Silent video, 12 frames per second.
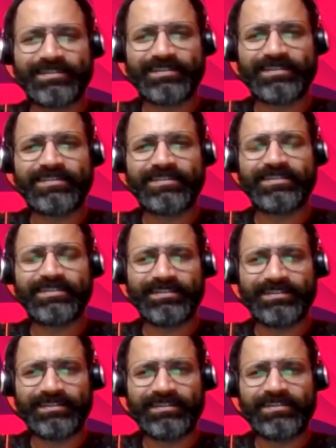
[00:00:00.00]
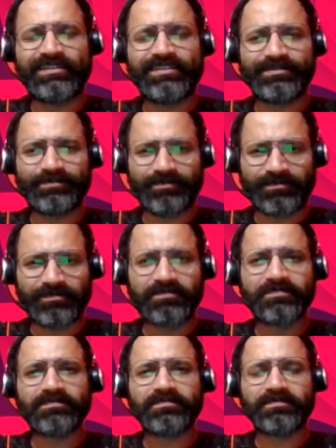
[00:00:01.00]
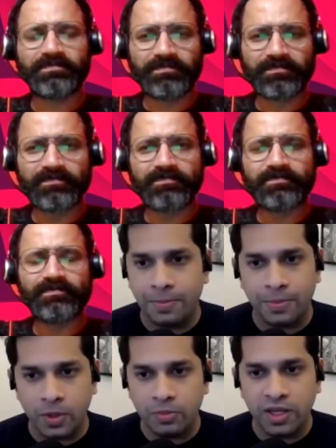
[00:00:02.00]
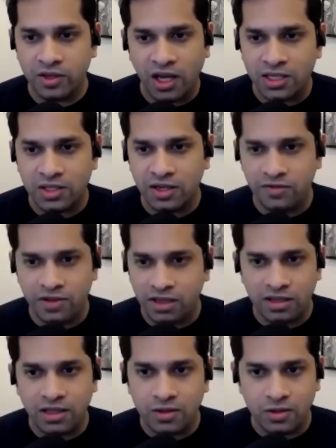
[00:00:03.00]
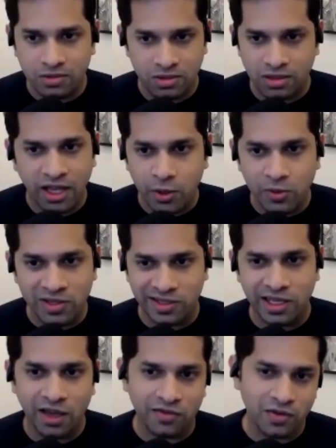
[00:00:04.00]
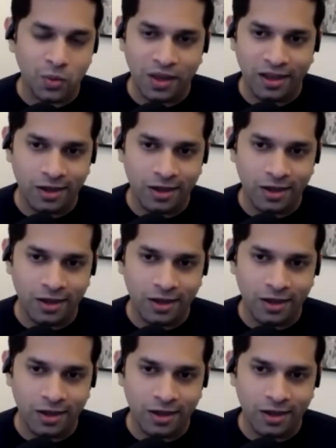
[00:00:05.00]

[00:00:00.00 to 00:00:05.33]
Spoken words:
spend for the task. So yeah, be task driven. I think then you will see after a week, your